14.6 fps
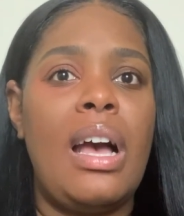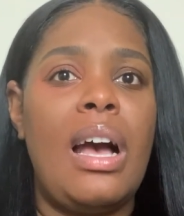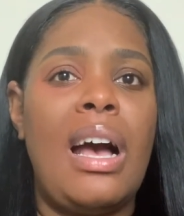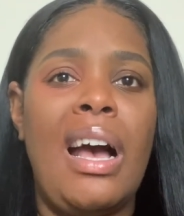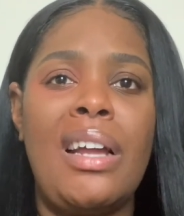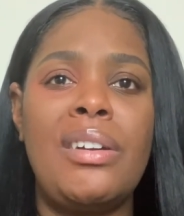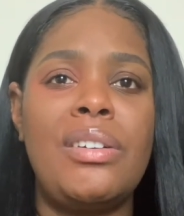
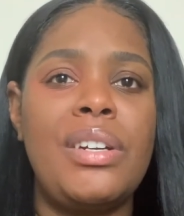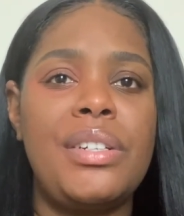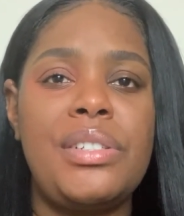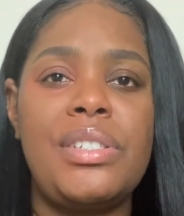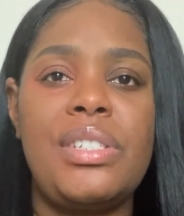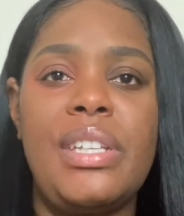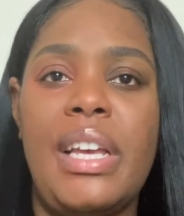I don't
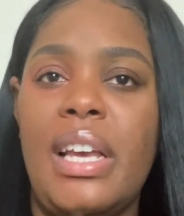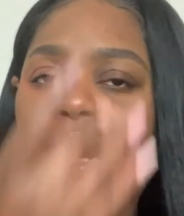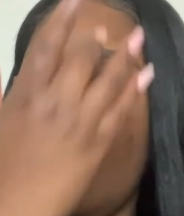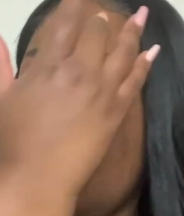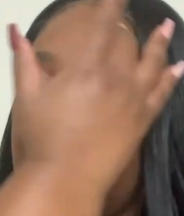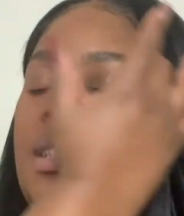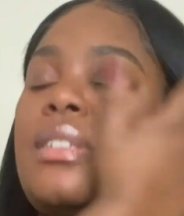understand,
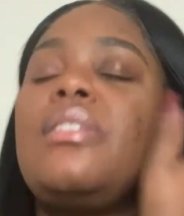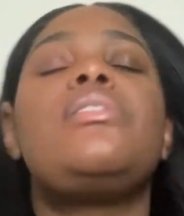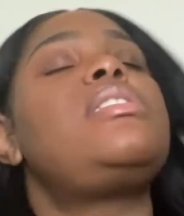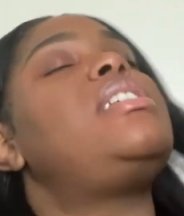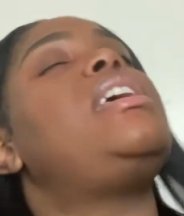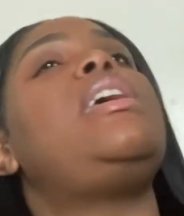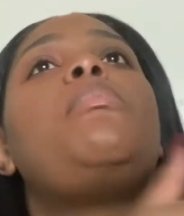I'm still
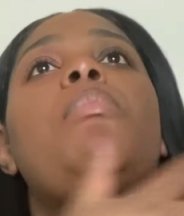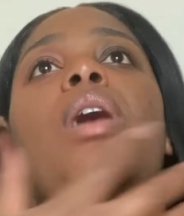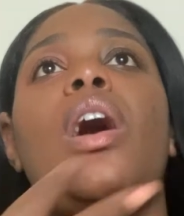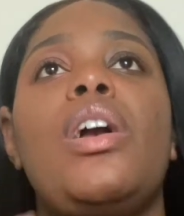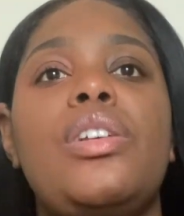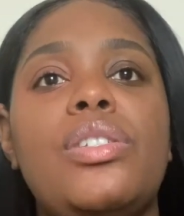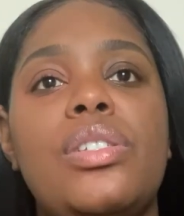seeing
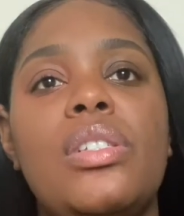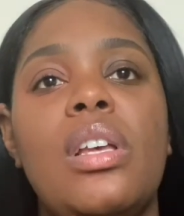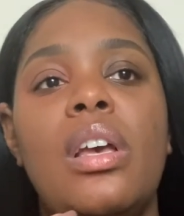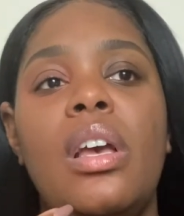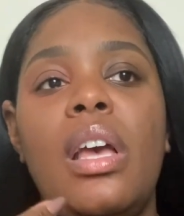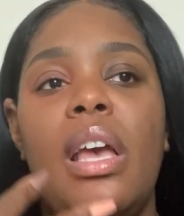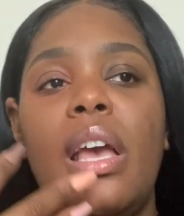marks
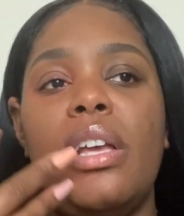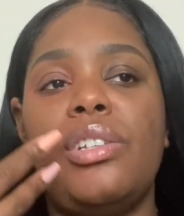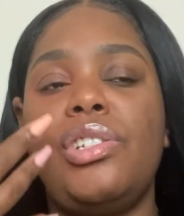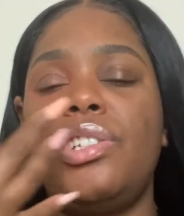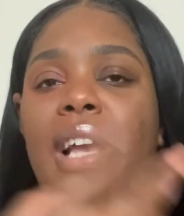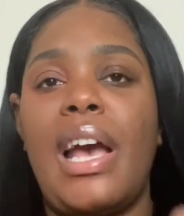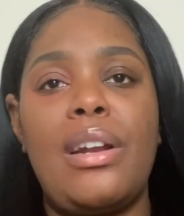and
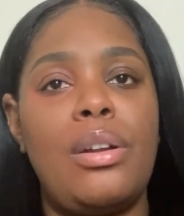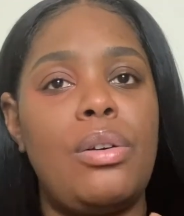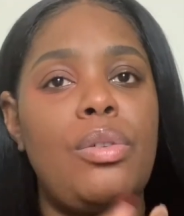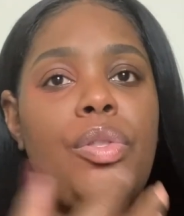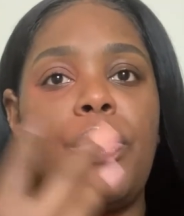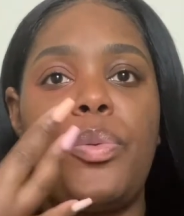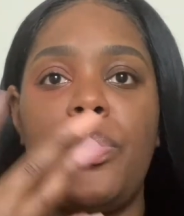
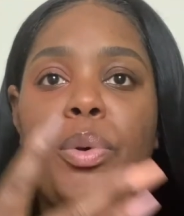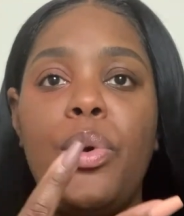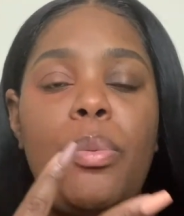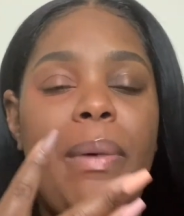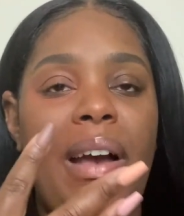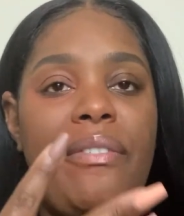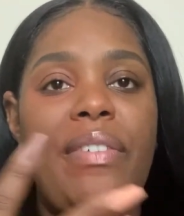shadow through
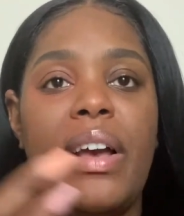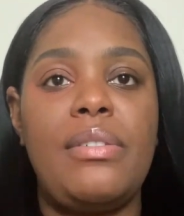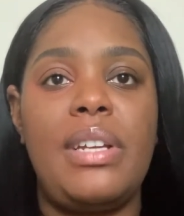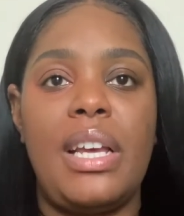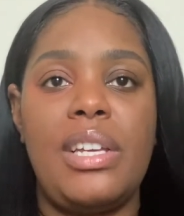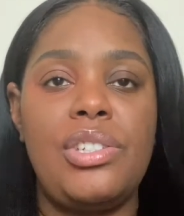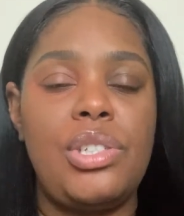my
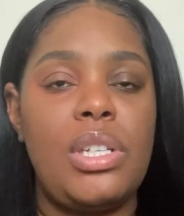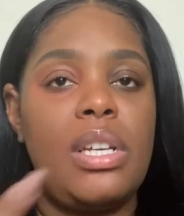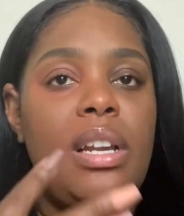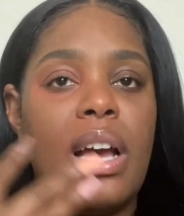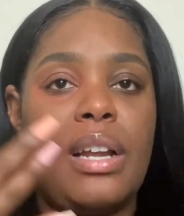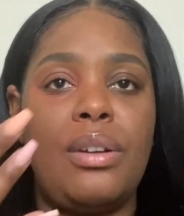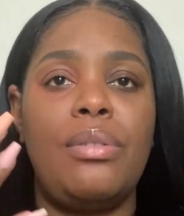foundation,
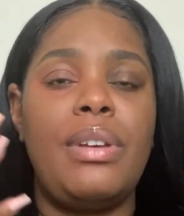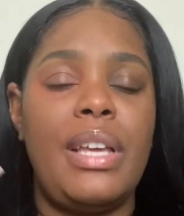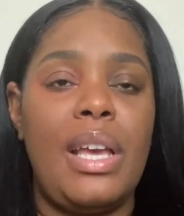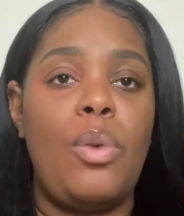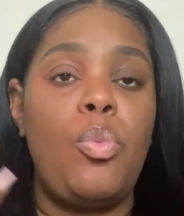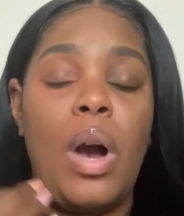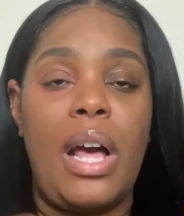I don't
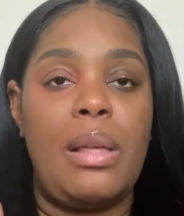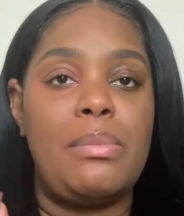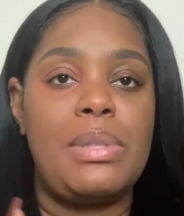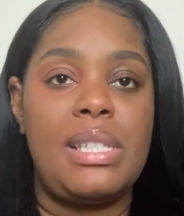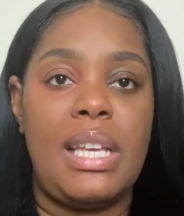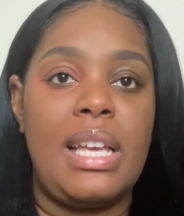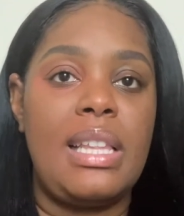get why I'm
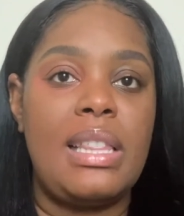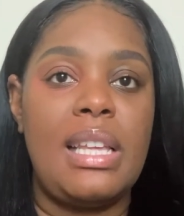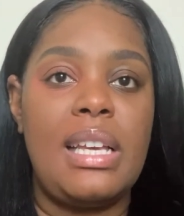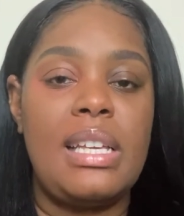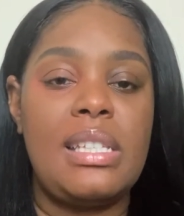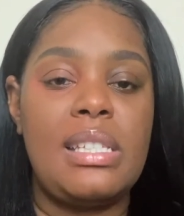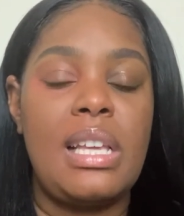seeing
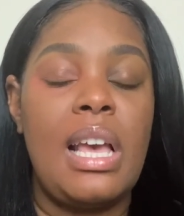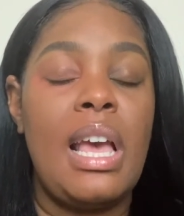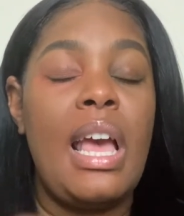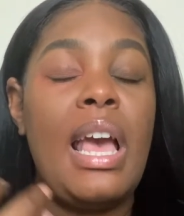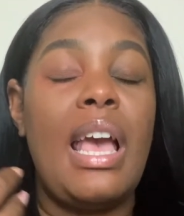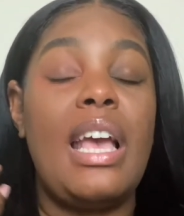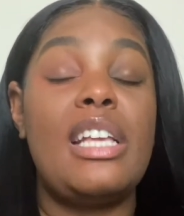this,
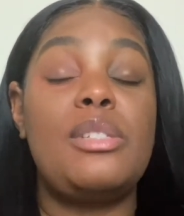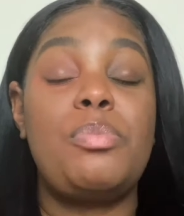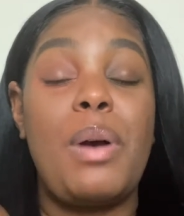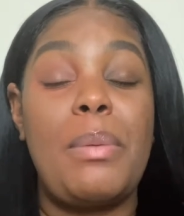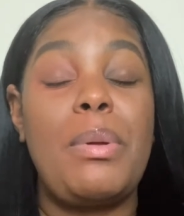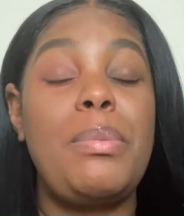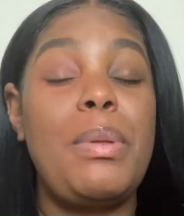it's
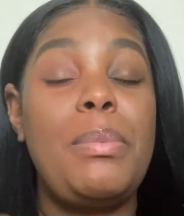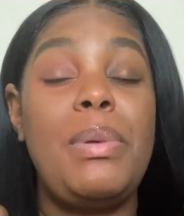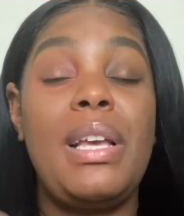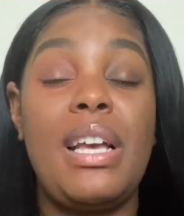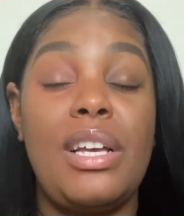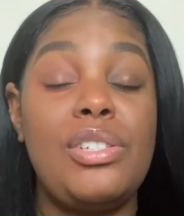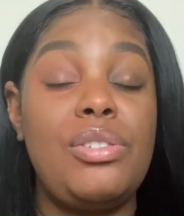probably
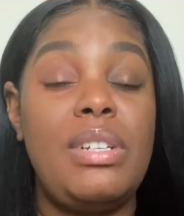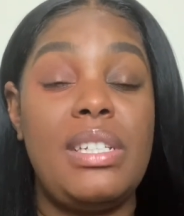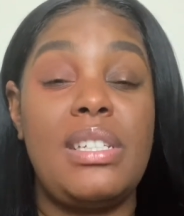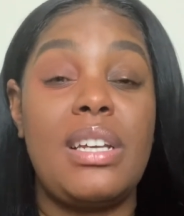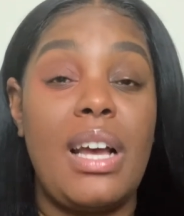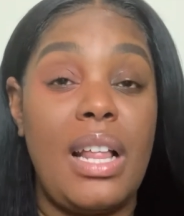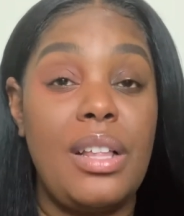because you need
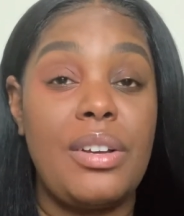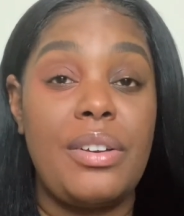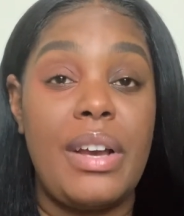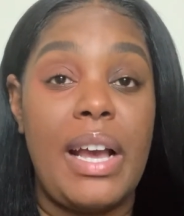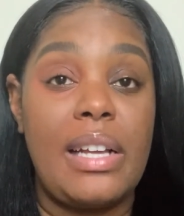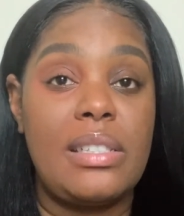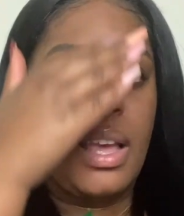to color
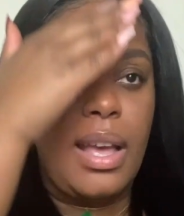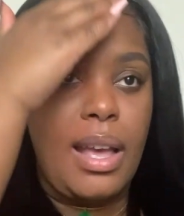correct.